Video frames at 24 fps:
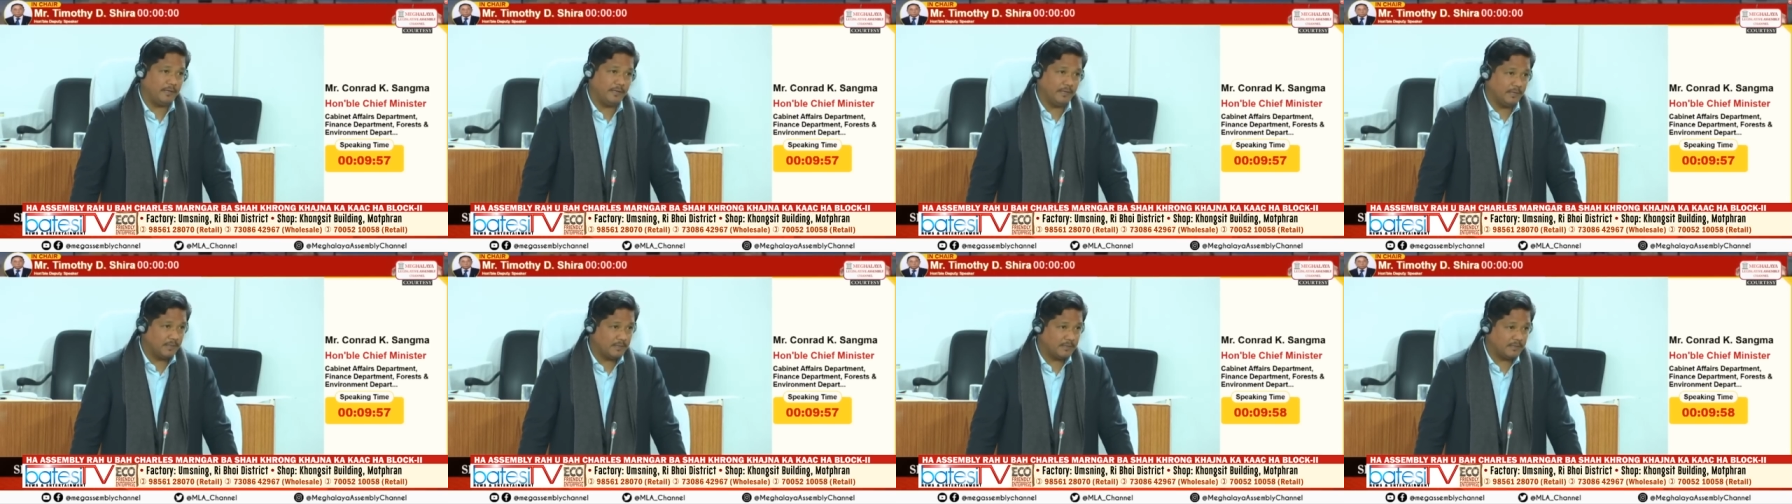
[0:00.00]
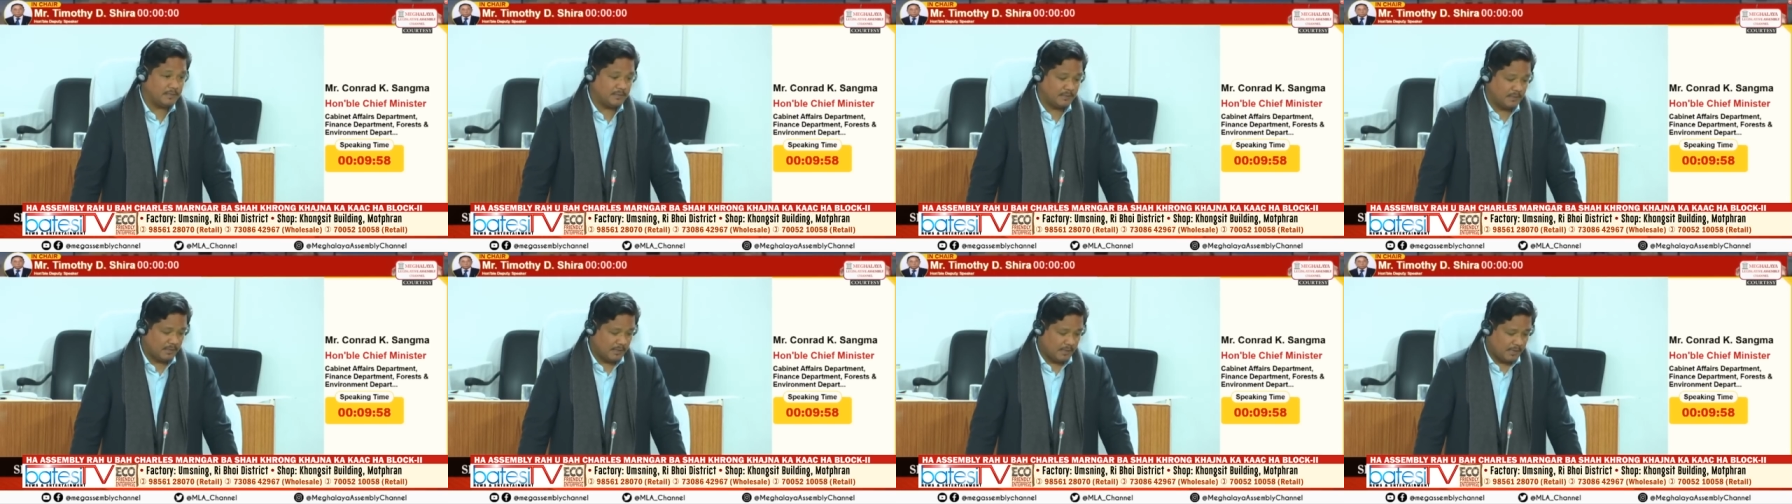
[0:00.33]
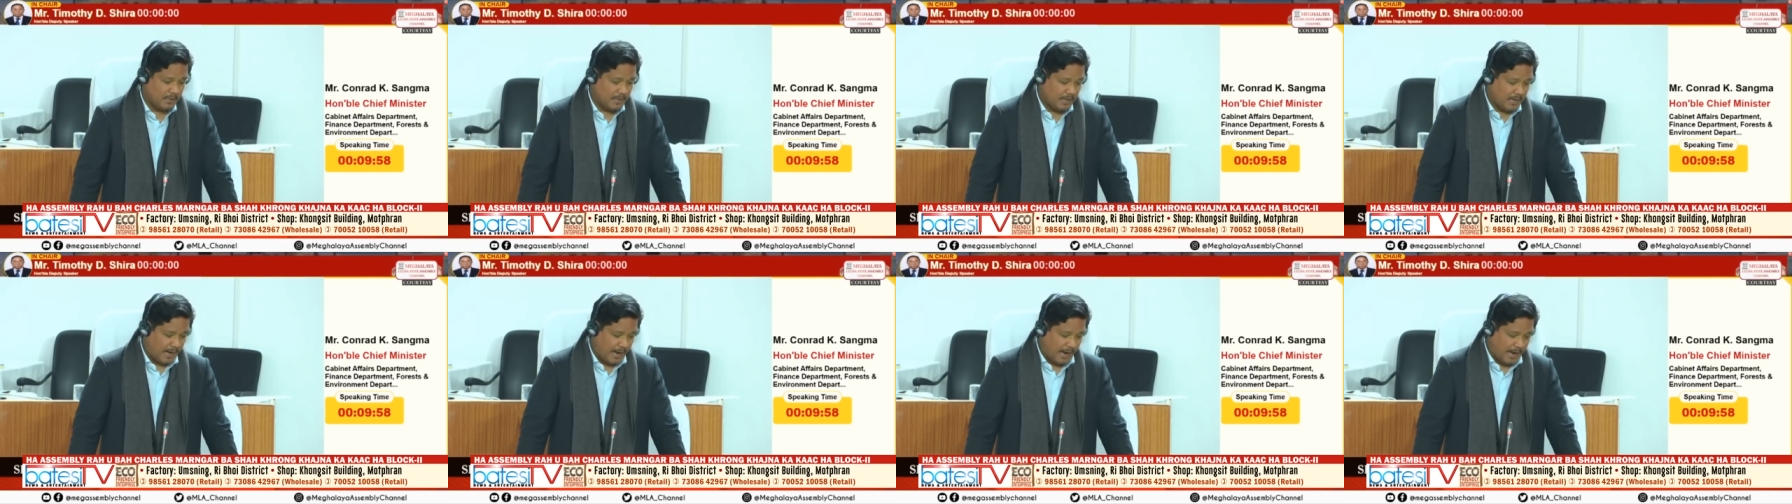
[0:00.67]
years
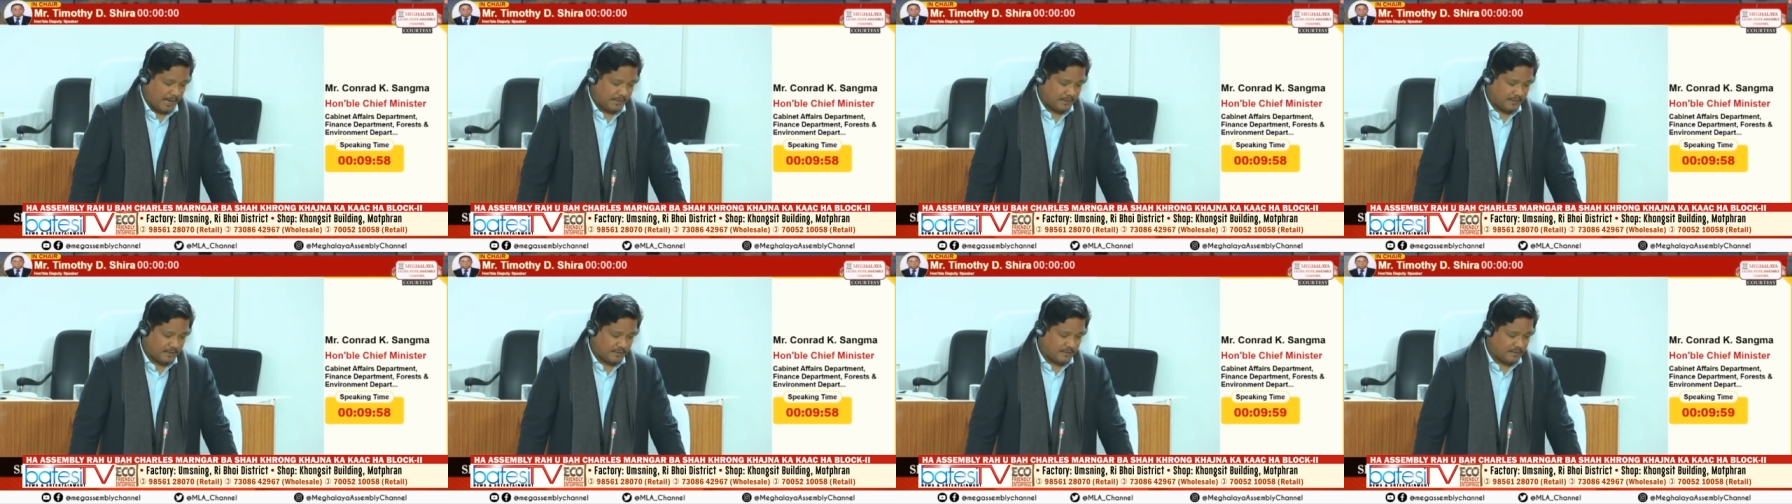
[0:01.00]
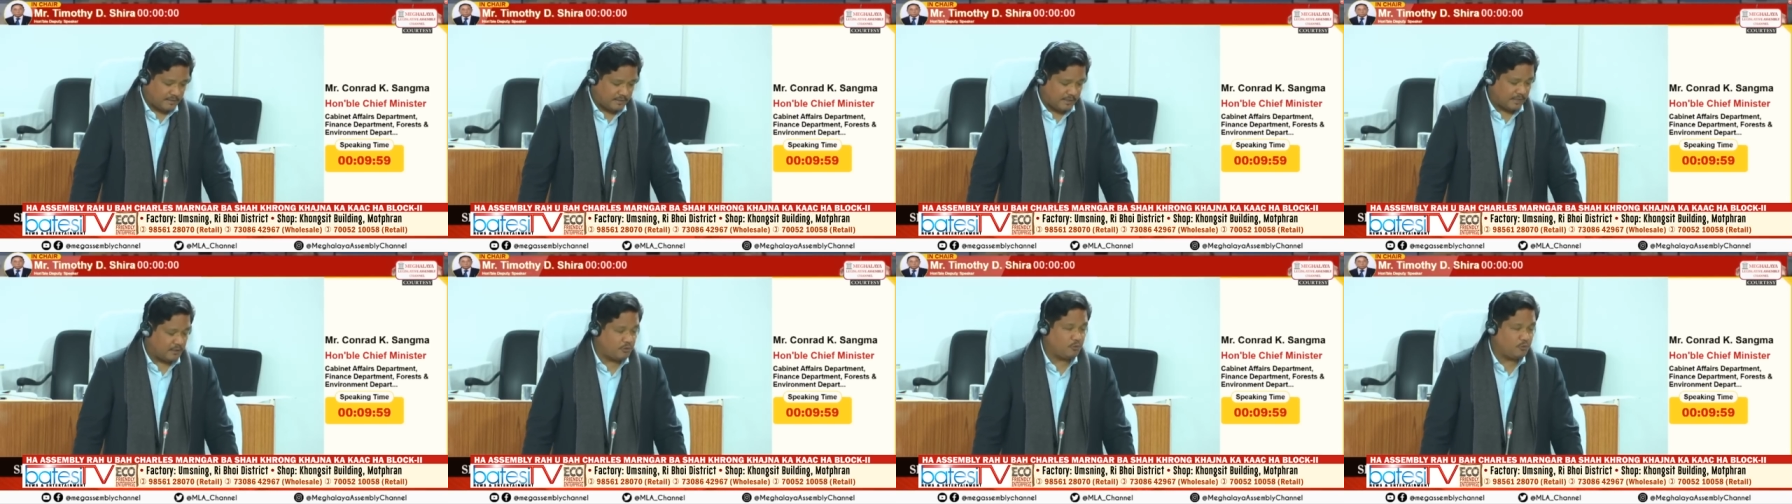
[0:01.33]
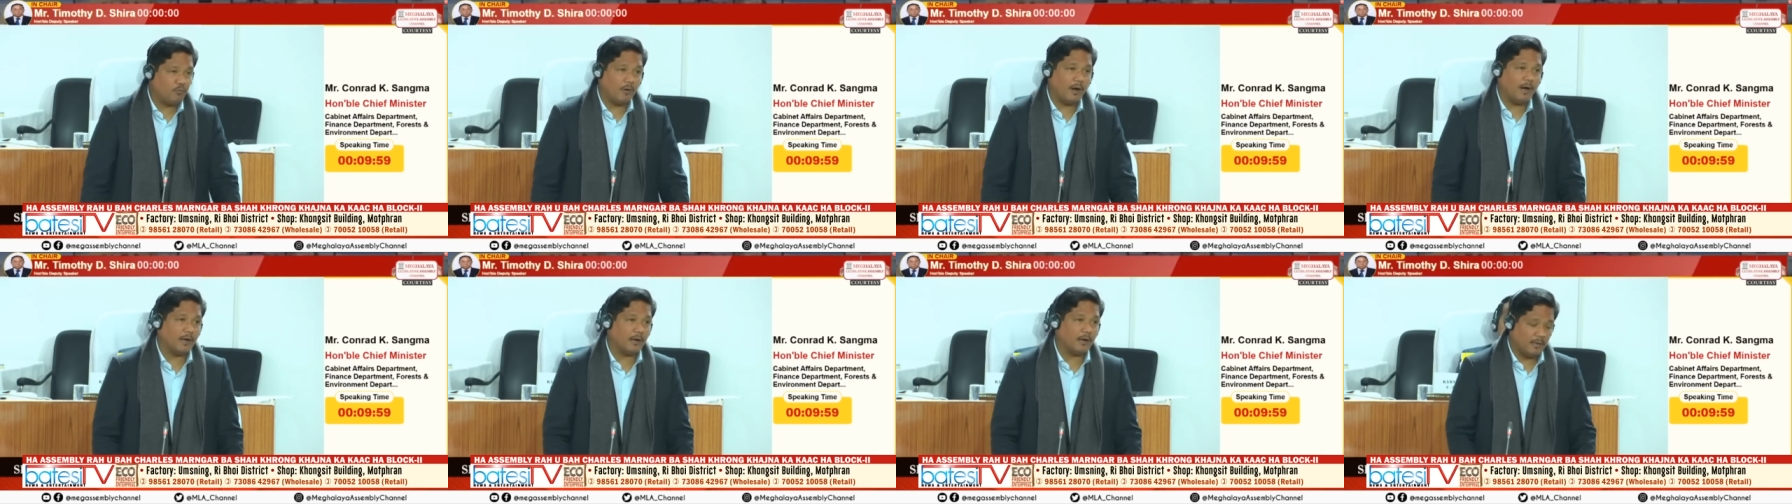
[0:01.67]
and just stick
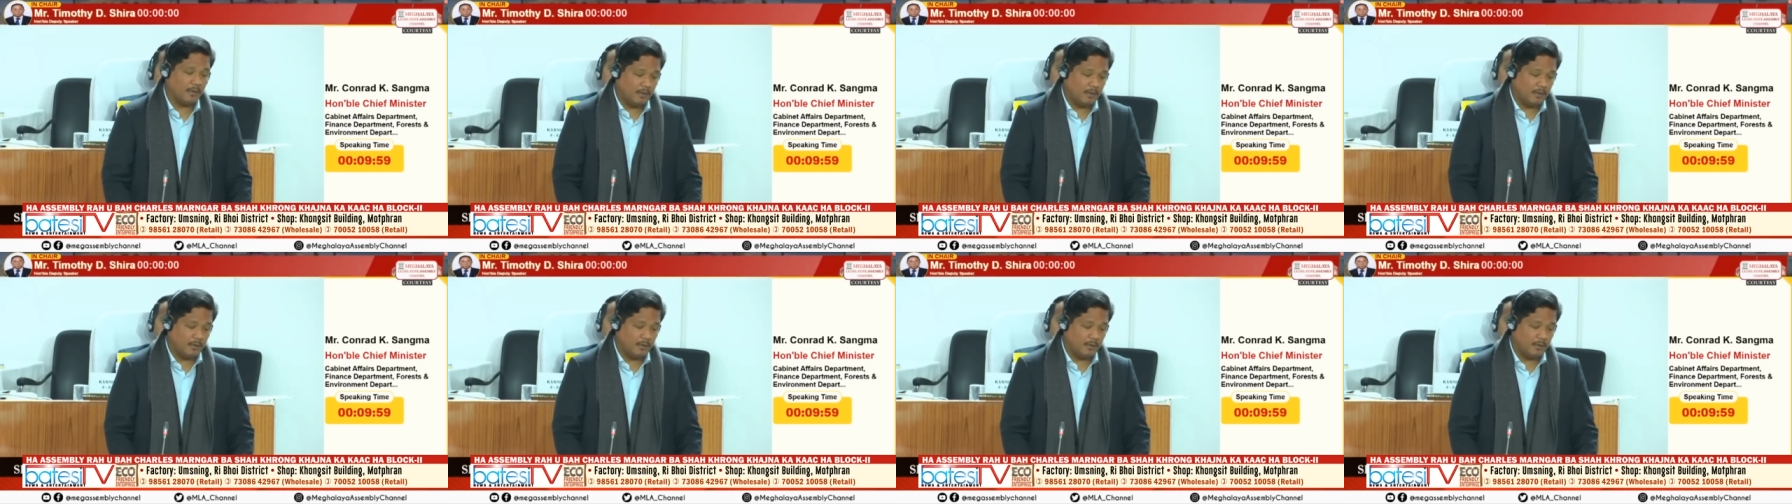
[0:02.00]
to our